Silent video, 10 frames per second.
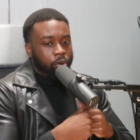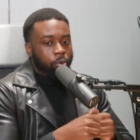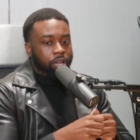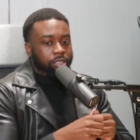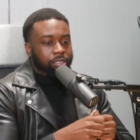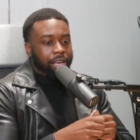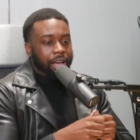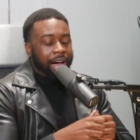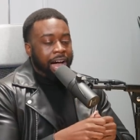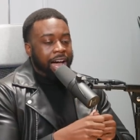was
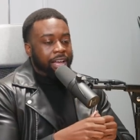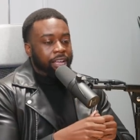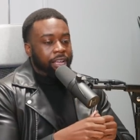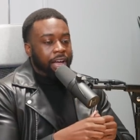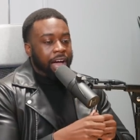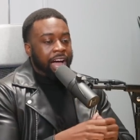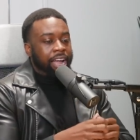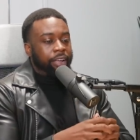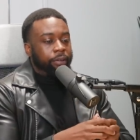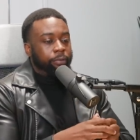I
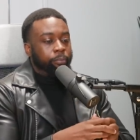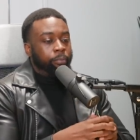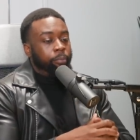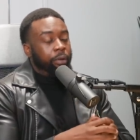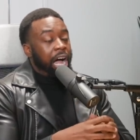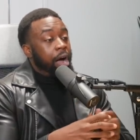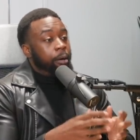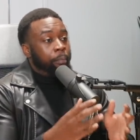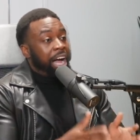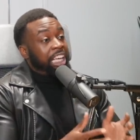
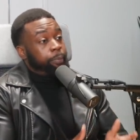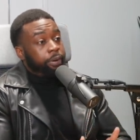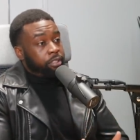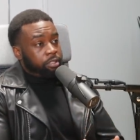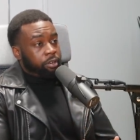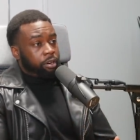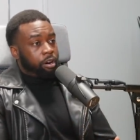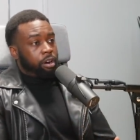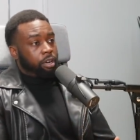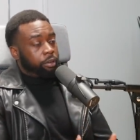my experiences
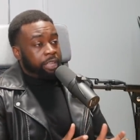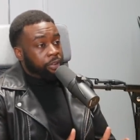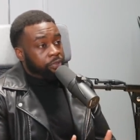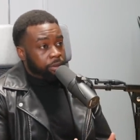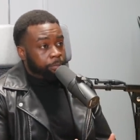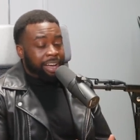are definitely